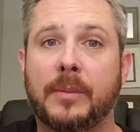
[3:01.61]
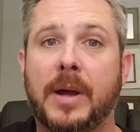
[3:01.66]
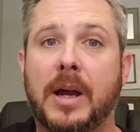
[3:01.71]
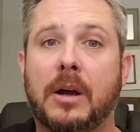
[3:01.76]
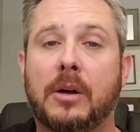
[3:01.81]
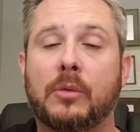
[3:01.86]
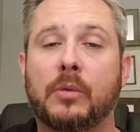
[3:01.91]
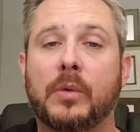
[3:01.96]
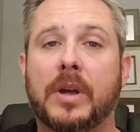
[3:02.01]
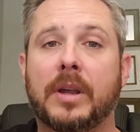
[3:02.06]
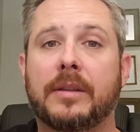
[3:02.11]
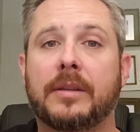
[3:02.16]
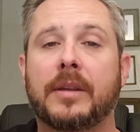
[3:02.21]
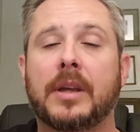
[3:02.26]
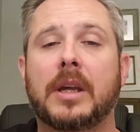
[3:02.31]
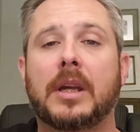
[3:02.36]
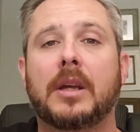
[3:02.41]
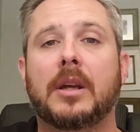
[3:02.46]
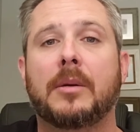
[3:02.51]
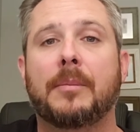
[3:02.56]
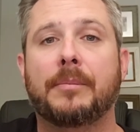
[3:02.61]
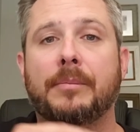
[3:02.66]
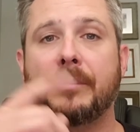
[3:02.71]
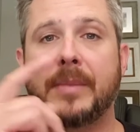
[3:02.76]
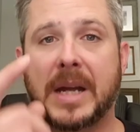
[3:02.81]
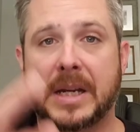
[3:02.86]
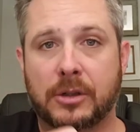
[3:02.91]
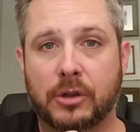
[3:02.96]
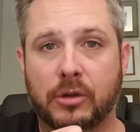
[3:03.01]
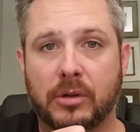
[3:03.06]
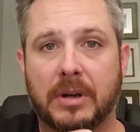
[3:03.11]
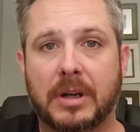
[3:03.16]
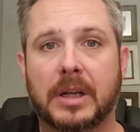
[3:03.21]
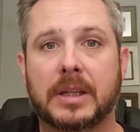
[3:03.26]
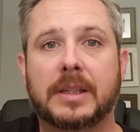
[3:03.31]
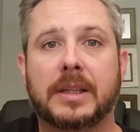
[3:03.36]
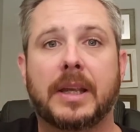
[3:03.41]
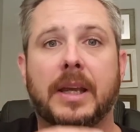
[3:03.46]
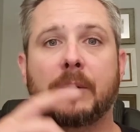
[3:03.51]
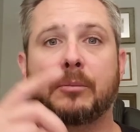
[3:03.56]
about with
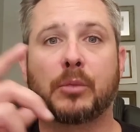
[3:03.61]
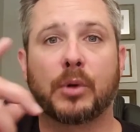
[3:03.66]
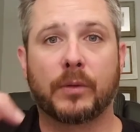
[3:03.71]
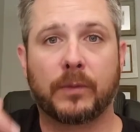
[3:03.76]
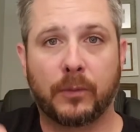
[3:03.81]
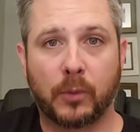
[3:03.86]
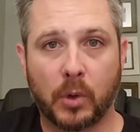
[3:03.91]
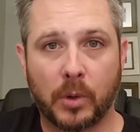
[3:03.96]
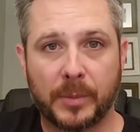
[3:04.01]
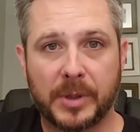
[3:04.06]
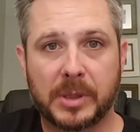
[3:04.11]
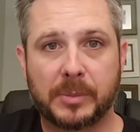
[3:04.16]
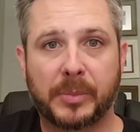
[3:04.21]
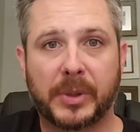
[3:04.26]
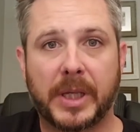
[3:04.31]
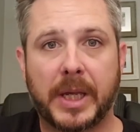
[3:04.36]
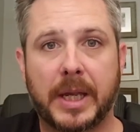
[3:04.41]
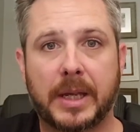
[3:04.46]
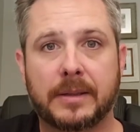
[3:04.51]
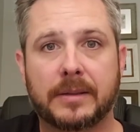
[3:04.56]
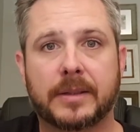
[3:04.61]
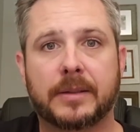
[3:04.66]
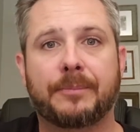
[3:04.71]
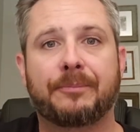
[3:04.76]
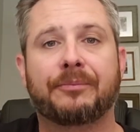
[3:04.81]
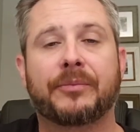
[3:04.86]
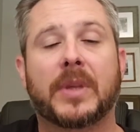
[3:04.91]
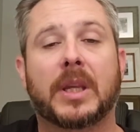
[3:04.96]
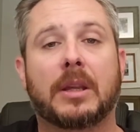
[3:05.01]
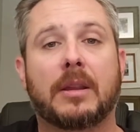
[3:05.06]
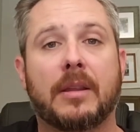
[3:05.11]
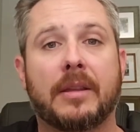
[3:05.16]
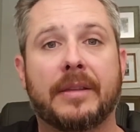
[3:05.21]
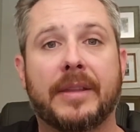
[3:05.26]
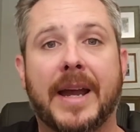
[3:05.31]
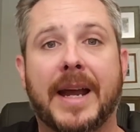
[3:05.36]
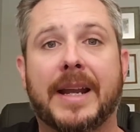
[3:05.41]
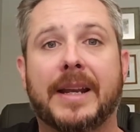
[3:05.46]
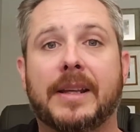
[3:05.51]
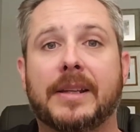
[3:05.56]
metrics and performance plans,
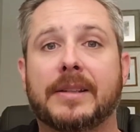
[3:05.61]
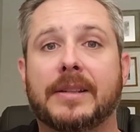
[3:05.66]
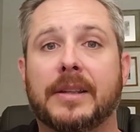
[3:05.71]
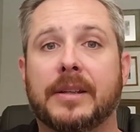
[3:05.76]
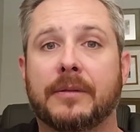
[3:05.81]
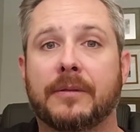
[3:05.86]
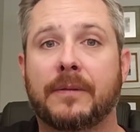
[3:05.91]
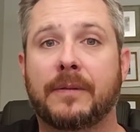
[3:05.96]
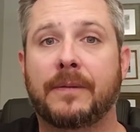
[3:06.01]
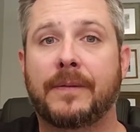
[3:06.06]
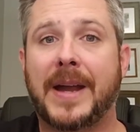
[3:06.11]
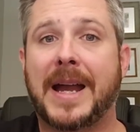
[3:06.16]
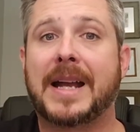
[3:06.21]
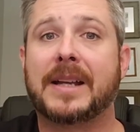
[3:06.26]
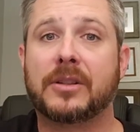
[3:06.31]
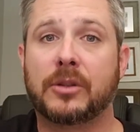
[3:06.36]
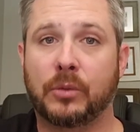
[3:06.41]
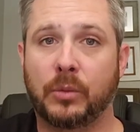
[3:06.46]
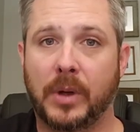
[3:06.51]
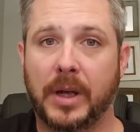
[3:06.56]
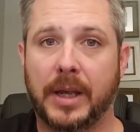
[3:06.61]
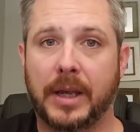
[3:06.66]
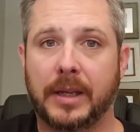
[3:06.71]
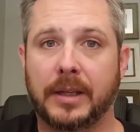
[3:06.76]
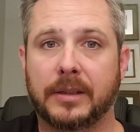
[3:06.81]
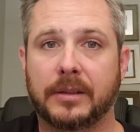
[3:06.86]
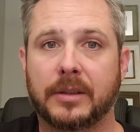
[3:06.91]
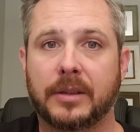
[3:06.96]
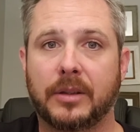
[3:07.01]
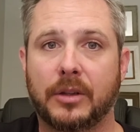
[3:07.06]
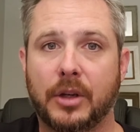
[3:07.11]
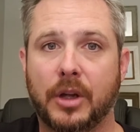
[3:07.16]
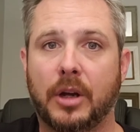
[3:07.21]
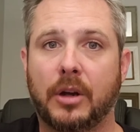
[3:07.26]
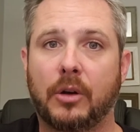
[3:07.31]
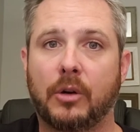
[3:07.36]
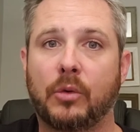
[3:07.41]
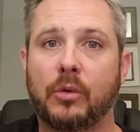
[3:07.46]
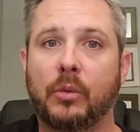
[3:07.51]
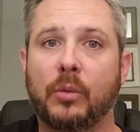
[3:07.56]
that is the fast way to
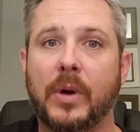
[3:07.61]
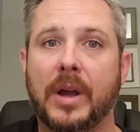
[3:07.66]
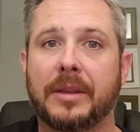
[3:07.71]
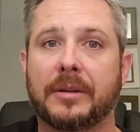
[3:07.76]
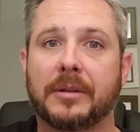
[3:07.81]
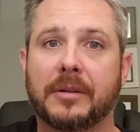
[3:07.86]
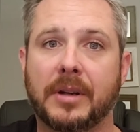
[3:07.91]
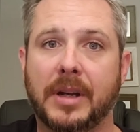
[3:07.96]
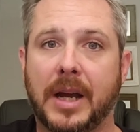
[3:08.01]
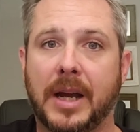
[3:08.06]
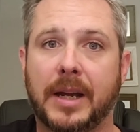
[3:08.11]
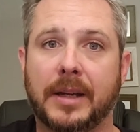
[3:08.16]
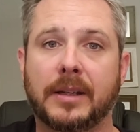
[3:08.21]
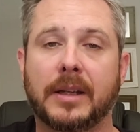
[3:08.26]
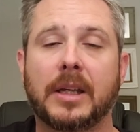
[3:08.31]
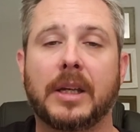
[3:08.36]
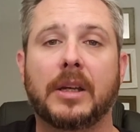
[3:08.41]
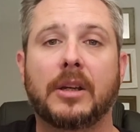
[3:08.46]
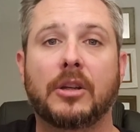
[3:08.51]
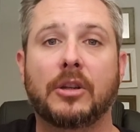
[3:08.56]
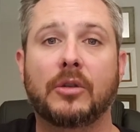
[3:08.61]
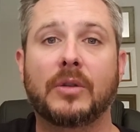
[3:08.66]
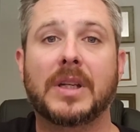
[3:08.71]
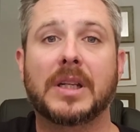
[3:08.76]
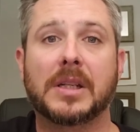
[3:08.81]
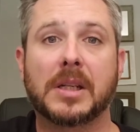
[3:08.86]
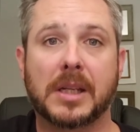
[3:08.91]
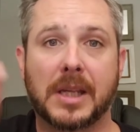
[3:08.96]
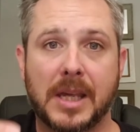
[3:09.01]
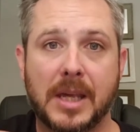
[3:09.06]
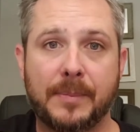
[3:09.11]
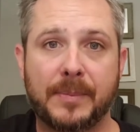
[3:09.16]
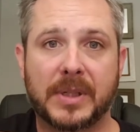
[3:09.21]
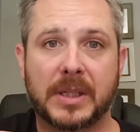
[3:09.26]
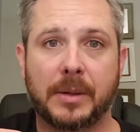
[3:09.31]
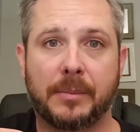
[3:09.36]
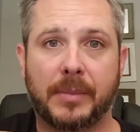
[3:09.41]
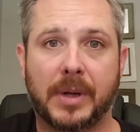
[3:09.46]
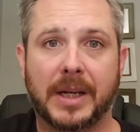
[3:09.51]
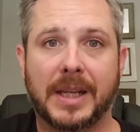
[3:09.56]
know whether or not you need to keep
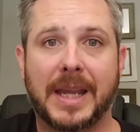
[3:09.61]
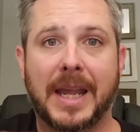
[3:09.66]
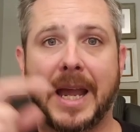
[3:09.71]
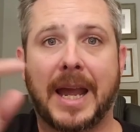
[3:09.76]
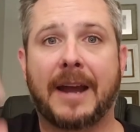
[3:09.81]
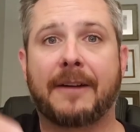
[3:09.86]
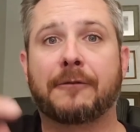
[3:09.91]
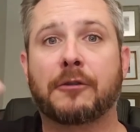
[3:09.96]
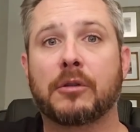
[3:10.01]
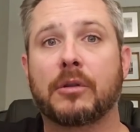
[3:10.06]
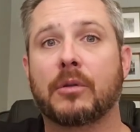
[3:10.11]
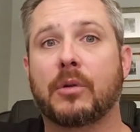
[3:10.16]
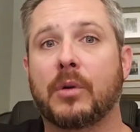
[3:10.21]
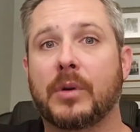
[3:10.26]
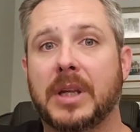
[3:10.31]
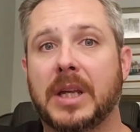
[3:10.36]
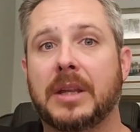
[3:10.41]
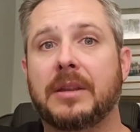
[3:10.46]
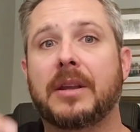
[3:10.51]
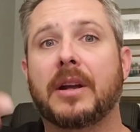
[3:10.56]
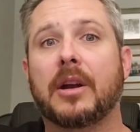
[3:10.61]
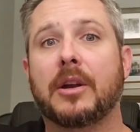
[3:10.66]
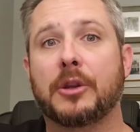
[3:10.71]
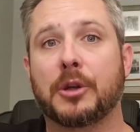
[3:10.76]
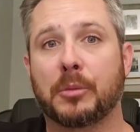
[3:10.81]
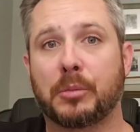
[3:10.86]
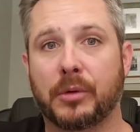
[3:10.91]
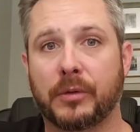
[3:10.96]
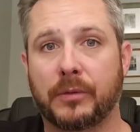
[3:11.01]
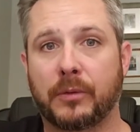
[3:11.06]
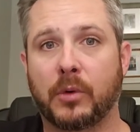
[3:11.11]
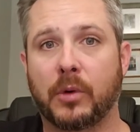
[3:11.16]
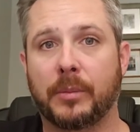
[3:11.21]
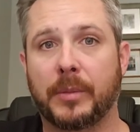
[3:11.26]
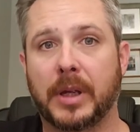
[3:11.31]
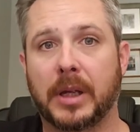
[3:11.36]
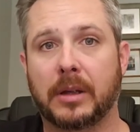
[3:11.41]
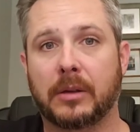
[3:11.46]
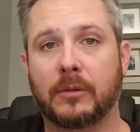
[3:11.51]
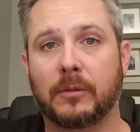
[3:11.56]
somebody after they're already in there and they're
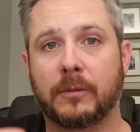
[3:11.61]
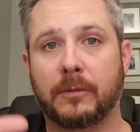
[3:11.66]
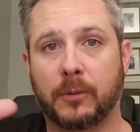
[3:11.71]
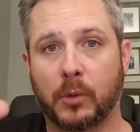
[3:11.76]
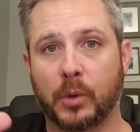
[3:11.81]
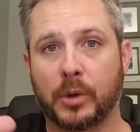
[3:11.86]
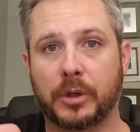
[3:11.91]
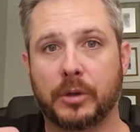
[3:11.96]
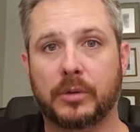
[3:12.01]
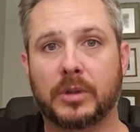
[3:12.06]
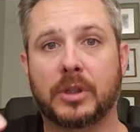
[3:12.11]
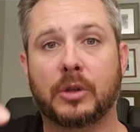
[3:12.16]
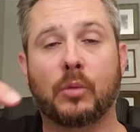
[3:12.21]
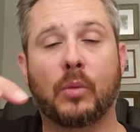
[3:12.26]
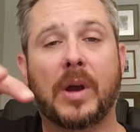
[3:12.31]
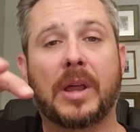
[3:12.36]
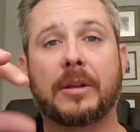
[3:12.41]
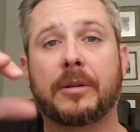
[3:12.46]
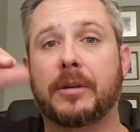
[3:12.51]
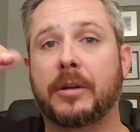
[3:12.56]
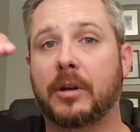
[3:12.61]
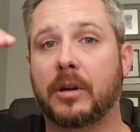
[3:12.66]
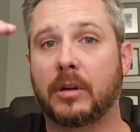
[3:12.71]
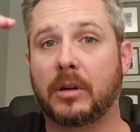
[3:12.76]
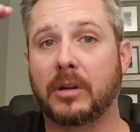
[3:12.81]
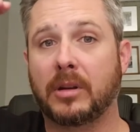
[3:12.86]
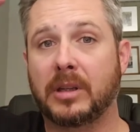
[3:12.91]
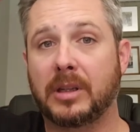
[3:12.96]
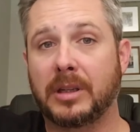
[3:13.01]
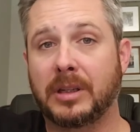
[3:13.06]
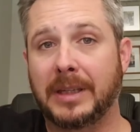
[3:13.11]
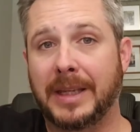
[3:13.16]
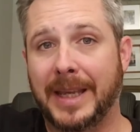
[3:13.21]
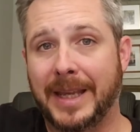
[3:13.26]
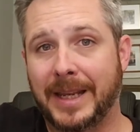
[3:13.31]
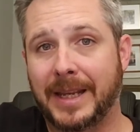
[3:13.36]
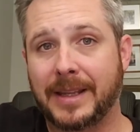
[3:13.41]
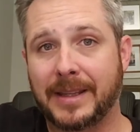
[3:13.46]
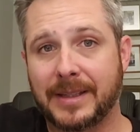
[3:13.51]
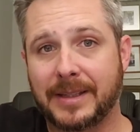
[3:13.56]
performing for you, to whether they're
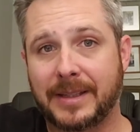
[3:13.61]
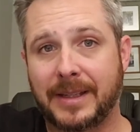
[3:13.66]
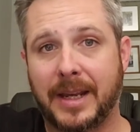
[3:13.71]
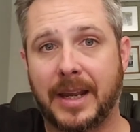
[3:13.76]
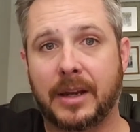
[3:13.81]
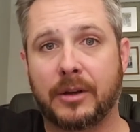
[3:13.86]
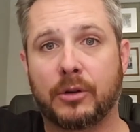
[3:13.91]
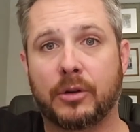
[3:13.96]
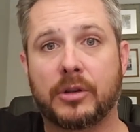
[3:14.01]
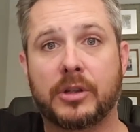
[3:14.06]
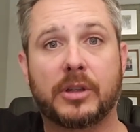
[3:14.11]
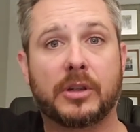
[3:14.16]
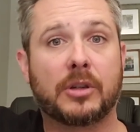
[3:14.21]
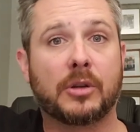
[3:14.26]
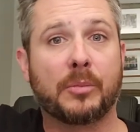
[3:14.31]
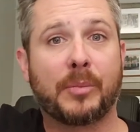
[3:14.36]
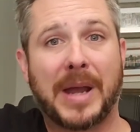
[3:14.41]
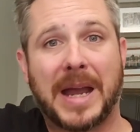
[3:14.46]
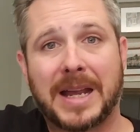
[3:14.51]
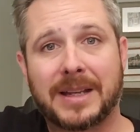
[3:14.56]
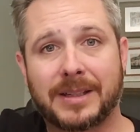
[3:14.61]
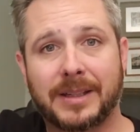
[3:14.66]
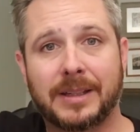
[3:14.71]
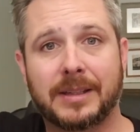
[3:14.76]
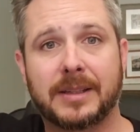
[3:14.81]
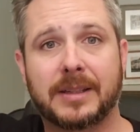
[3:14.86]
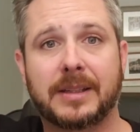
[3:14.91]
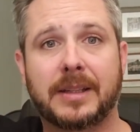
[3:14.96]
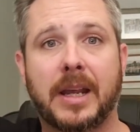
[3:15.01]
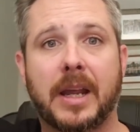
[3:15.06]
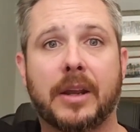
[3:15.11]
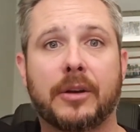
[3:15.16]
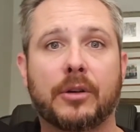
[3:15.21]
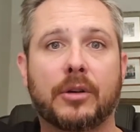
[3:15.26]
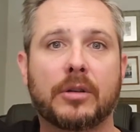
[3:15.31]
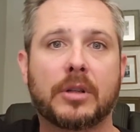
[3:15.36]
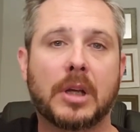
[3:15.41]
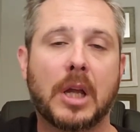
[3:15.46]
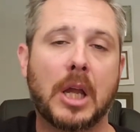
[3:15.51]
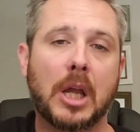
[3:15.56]
hitting the standards, surpassing the
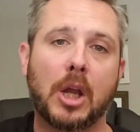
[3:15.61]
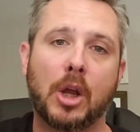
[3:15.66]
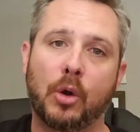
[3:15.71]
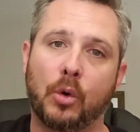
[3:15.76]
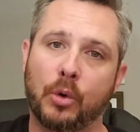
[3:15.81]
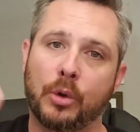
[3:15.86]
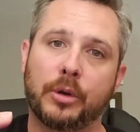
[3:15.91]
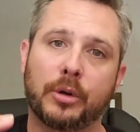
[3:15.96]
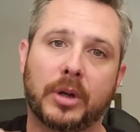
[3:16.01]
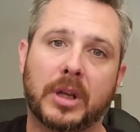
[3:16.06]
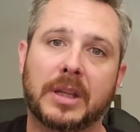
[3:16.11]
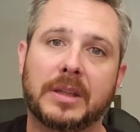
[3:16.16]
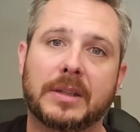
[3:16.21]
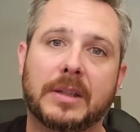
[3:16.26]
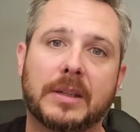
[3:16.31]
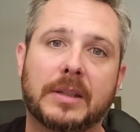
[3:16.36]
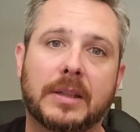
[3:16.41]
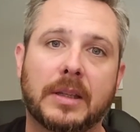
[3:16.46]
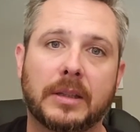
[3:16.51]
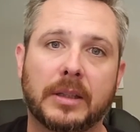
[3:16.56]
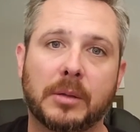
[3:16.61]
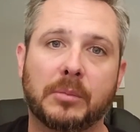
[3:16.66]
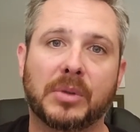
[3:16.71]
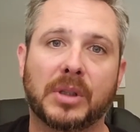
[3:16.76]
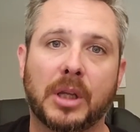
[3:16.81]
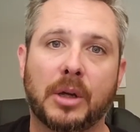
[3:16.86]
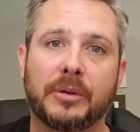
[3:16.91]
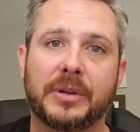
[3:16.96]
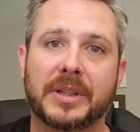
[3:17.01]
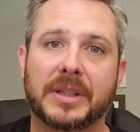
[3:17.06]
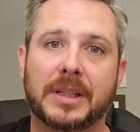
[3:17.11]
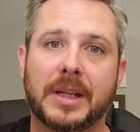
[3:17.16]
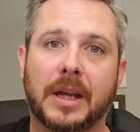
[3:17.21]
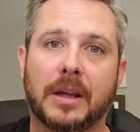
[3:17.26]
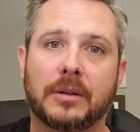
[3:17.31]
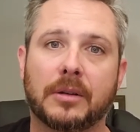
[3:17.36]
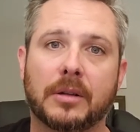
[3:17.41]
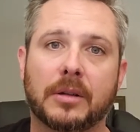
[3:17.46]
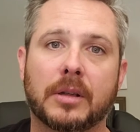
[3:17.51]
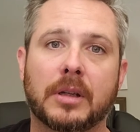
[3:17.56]
standards, or they're consistently below the
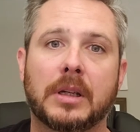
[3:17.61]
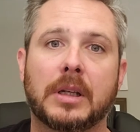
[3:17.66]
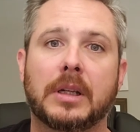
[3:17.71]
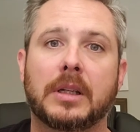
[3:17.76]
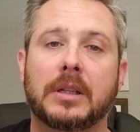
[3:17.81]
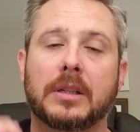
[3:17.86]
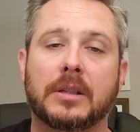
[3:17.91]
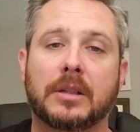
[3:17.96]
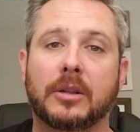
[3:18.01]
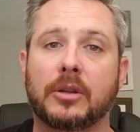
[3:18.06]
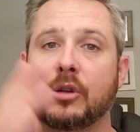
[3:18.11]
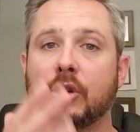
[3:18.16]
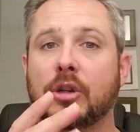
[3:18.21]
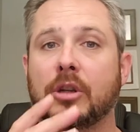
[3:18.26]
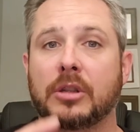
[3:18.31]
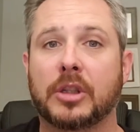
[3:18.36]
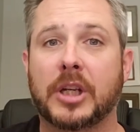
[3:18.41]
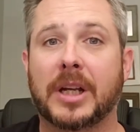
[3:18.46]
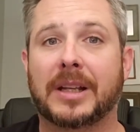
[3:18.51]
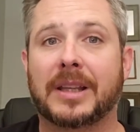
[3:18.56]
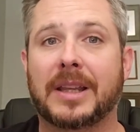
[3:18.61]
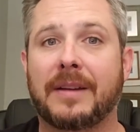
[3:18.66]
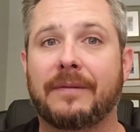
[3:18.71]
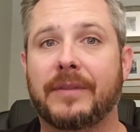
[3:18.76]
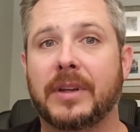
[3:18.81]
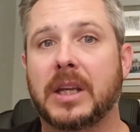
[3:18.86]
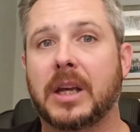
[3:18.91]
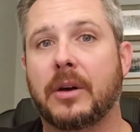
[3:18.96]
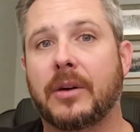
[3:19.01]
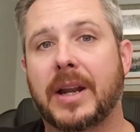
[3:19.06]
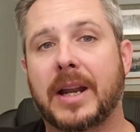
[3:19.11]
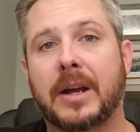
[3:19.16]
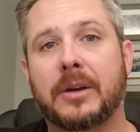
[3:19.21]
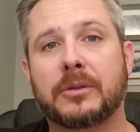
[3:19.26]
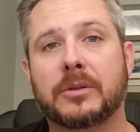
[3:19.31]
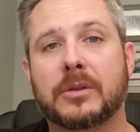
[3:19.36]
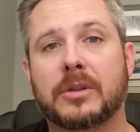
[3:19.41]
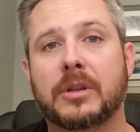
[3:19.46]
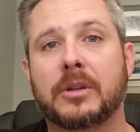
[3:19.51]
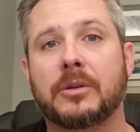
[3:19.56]
standard. So you should check that video
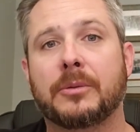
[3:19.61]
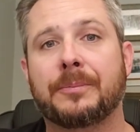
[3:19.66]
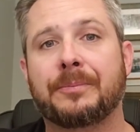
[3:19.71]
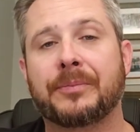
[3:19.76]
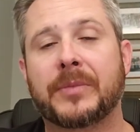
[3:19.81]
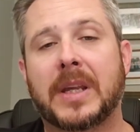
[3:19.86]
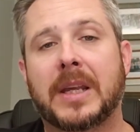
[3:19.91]
out too.